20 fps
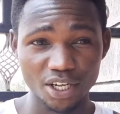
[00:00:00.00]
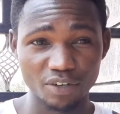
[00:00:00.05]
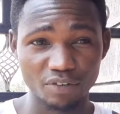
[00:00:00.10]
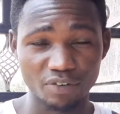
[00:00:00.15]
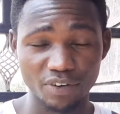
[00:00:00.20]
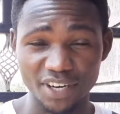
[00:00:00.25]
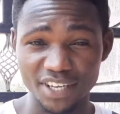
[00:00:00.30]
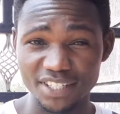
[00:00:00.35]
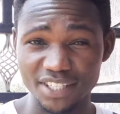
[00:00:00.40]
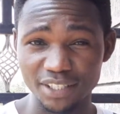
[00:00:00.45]

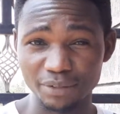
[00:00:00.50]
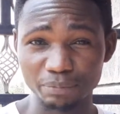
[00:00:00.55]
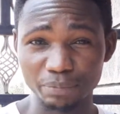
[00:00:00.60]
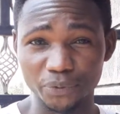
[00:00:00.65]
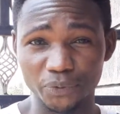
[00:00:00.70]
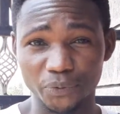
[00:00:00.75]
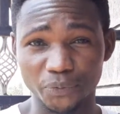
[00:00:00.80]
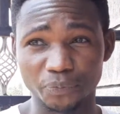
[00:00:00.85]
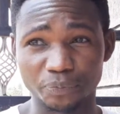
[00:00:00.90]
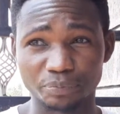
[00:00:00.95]
For
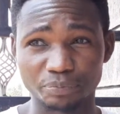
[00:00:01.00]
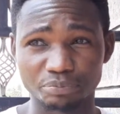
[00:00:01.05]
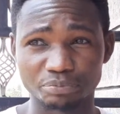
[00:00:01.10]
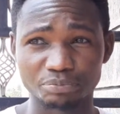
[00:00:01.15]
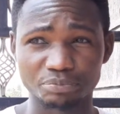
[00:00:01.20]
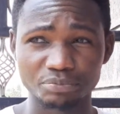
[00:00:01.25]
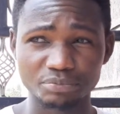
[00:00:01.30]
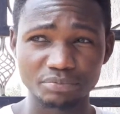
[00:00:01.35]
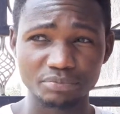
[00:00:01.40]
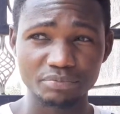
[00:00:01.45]
example,
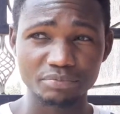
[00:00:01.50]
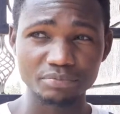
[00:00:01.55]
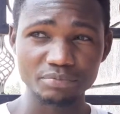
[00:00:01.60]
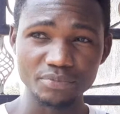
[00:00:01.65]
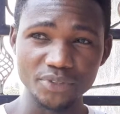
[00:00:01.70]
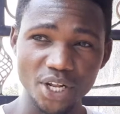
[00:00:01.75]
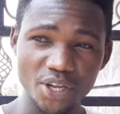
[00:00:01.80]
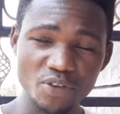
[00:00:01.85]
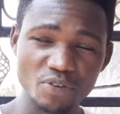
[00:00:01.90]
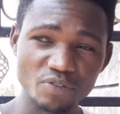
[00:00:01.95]

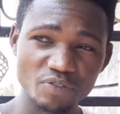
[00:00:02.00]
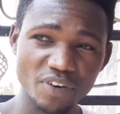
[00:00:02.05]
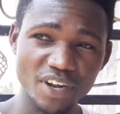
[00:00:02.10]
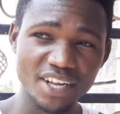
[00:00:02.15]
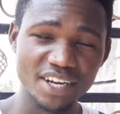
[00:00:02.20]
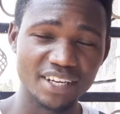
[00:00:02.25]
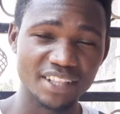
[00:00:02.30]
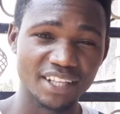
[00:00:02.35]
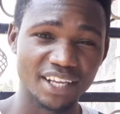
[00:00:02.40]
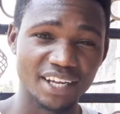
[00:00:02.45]
you
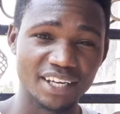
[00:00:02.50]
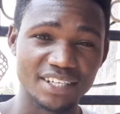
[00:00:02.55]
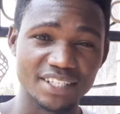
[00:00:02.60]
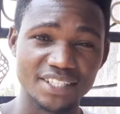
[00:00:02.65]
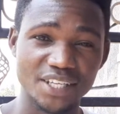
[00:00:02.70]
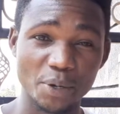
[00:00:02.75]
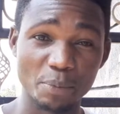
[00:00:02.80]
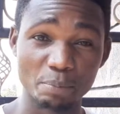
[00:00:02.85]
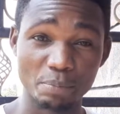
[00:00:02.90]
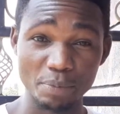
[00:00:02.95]
find that
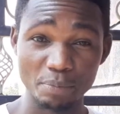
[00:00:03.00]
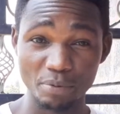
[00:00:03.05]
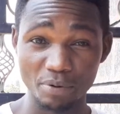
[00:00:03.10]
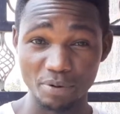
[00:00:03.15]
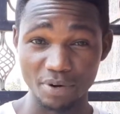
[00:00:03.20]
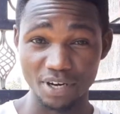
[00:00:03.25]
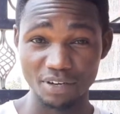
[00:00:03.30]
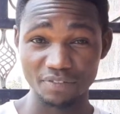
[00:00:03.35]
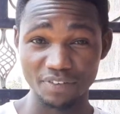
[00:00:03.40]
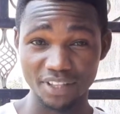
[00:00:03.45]
some people,
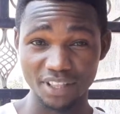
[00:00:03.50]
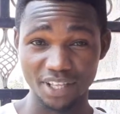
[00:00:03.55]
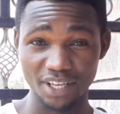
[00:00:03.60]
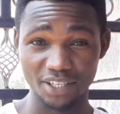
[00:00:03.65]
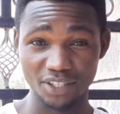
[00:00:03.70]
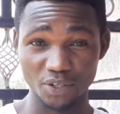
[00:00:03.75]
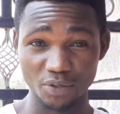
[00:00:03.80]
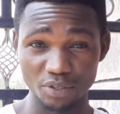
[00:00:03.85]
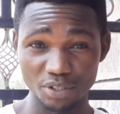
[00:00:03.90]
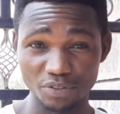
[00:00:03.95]
whenever they are
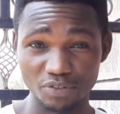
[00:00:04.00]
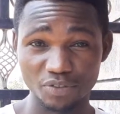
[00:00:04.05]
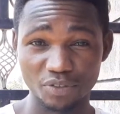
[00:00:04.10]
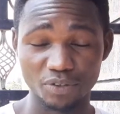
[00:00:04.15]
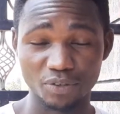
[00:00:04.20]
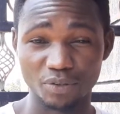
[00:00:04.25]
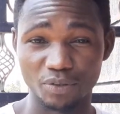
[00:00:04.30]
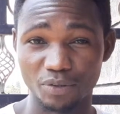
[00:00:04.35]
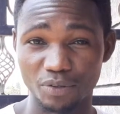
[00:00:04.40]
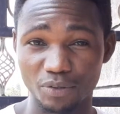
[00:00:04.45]
going
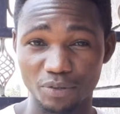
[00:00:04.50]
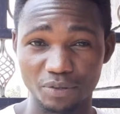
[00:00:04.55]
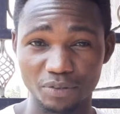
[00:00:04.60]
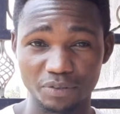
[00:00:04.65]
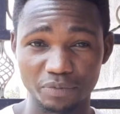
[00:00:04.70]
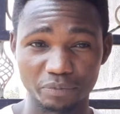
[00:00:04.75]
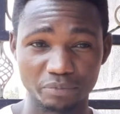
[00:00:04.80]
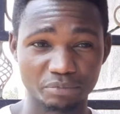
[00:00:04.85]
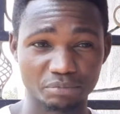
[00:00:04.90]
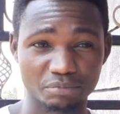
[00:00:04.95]
for
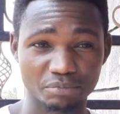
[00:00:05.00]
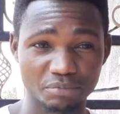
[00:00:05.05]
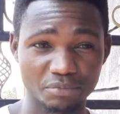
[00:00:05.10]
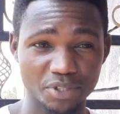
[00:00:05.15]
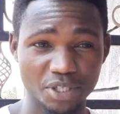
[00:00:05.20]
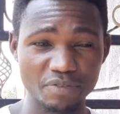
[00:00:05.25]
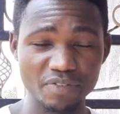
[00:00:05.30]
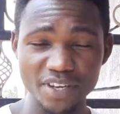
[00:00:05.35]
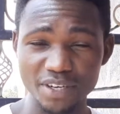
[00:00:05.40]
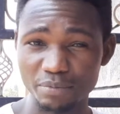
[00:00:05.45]

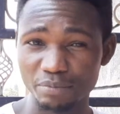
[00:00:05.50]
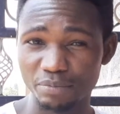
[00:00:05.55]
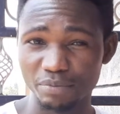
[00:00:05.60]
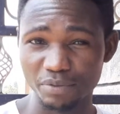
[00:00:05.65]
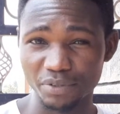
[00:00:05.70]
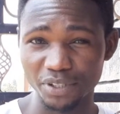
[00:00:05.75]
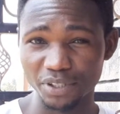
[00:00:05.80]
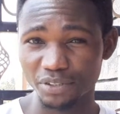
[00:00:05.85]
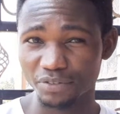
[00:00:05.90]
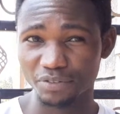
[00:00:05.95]
even
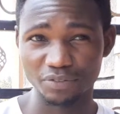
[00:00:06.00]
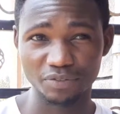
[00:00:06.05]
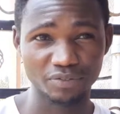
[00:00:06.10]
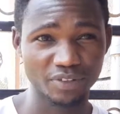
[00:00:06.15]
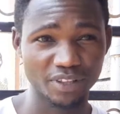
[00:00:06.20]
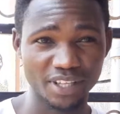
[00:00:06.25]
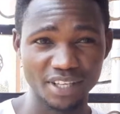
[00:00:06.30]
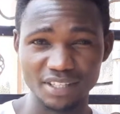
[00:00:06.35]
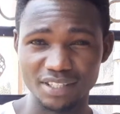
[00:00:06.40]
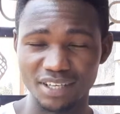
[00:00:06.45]
brief
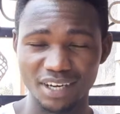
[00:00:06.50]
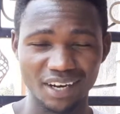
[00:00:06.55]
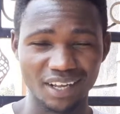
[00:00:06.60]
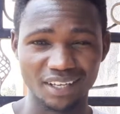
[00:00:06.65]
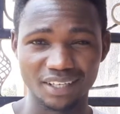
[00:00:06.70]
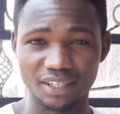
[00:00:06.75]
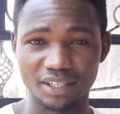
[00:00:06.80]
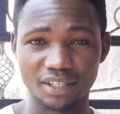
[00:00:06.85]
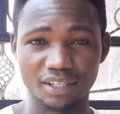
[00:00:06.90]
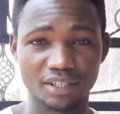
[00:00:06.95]
things like
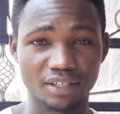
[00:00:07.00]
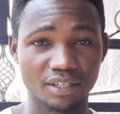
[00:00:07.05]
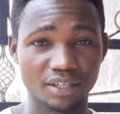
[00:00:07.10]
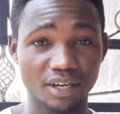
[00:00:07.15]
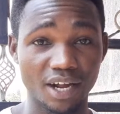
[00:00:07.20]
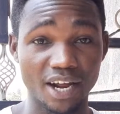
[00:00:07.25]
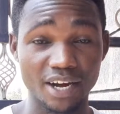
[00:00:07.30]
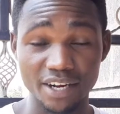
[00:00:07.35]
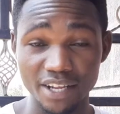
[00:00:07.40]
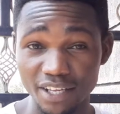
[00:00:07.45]

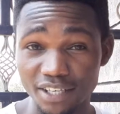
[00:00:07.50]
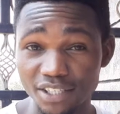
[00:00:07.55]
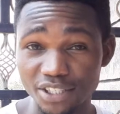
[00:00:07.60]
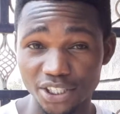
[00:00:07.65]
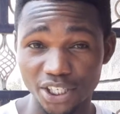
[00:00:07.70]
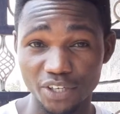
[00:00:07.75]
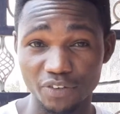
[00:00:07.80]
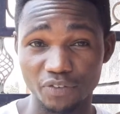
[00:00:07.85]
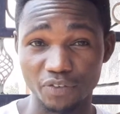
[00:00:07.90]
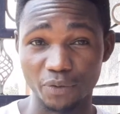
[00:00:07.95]
an
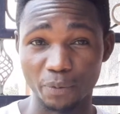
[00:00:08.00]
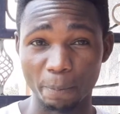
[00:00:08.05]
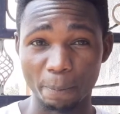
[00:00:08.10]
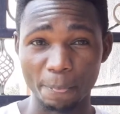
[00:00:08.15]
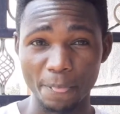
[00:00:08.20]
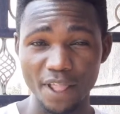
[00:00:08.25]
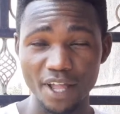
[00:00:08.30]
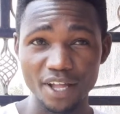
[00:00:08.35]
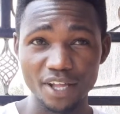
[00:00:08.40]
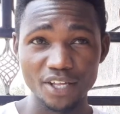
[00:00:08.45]
interview,
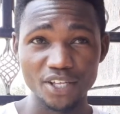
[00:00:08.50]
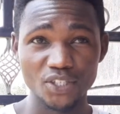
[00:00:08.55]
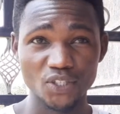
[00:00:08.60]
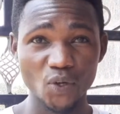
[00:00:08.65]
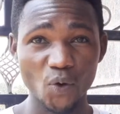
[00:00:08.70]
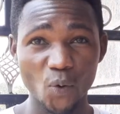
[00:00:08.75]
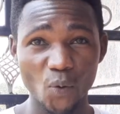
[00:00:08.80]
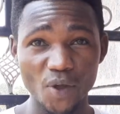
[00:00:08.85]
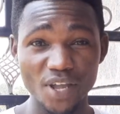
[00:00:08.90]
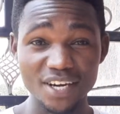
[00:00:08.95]

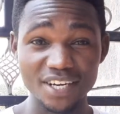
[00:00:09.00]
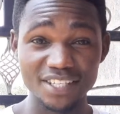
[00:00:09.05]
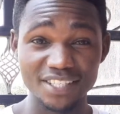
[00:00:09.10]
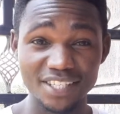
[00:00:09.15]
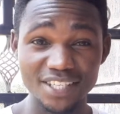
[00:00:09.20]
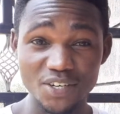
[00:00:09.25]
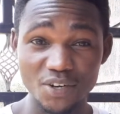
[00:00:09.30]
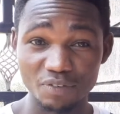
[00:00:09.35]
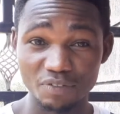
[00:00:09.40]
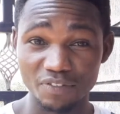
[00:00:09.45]
so
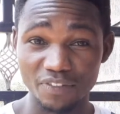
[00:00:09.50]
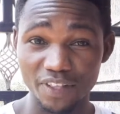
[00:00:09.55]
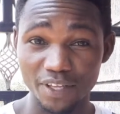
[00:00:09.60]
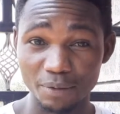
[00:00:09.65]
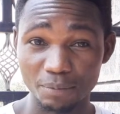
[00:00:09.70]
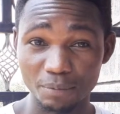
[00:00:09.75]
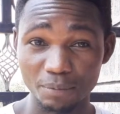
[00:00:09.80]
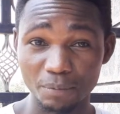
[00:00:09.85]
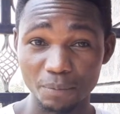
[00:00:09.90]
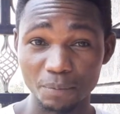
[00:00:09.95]
instead of
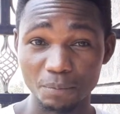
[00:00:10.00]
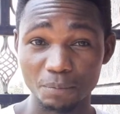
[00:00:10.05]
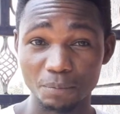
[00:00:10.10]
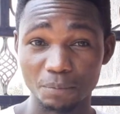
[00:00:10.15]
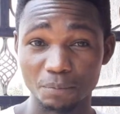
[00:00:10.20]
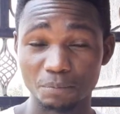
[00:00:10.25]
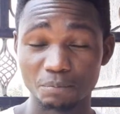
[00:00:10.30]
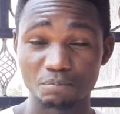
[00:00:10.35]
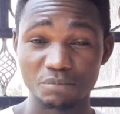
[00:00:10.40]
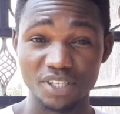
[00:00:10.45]
them
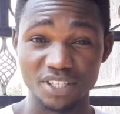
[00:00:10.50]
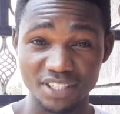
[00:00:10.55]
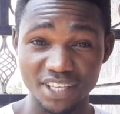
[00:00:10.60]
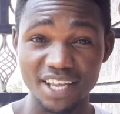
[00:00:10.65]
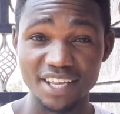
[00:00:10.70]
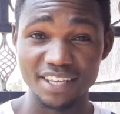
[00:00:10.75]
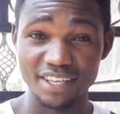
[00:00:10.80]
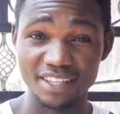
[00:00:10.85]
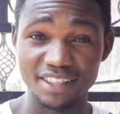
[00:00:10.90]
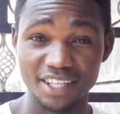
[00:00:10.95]

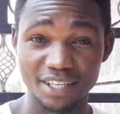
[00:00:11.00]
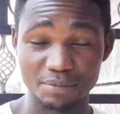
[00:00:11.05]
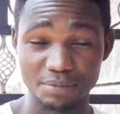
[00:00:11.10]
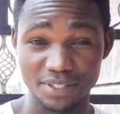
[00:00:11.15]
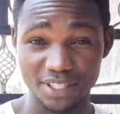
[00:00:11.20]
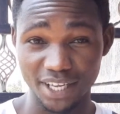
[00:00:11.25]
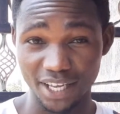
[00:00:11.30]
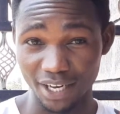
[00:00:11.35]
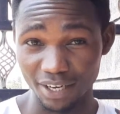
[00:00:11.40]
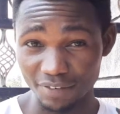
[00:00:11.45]
citing
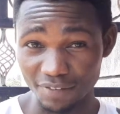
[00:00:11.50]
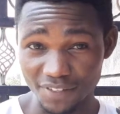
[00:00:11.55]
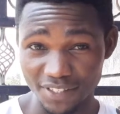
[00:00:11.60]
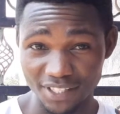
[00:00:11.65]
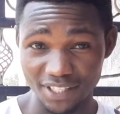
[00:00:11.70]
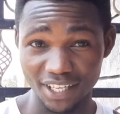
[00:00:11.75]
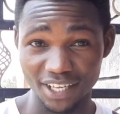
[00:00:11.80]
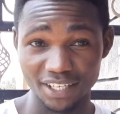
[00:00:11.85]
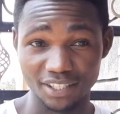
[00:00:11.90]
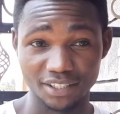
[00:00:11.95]
themselves
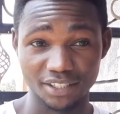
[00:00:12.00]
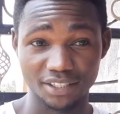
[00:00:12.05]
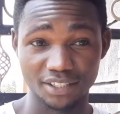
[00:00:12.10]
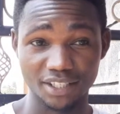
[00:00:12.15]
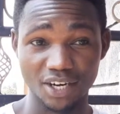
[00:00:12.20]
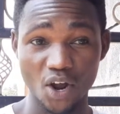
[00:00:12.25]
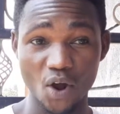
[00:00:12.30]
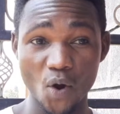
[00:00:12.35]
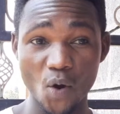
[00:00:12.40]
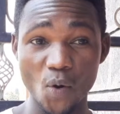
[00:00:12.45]
that,
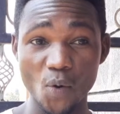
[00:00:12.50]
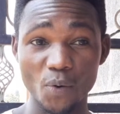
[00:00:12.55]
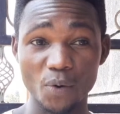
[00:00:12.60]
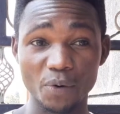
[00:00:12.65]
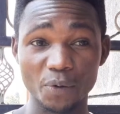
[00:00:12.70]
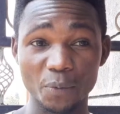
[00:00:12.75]
oh,